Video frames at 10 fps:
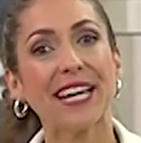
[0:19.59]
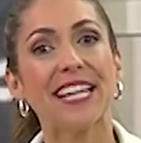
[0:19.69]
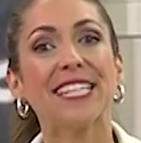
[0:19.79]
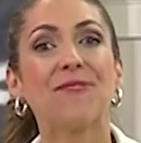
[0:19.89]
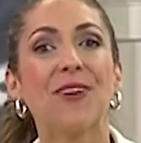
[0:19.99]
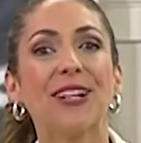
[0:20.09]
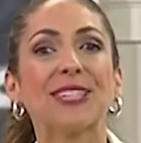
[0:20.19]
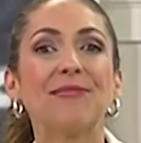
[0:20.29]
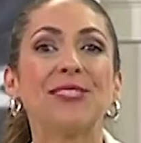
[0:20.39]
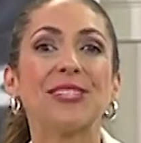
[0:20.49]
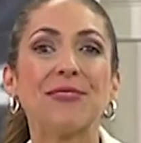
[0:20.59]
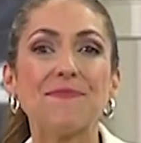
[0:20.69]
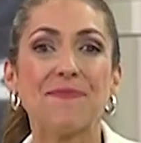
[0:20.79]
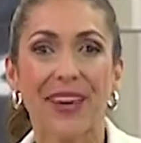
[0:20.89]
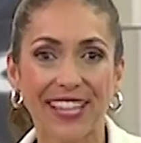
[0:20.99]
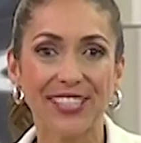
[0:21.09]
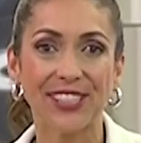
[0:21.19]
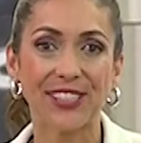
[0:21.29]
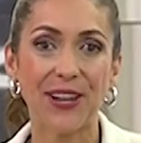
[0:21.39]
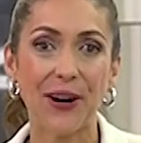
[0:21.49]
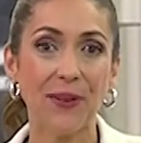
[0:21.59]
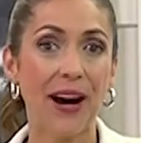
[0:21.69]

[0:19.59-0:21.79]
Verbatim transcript: and welcome to The Pink Show.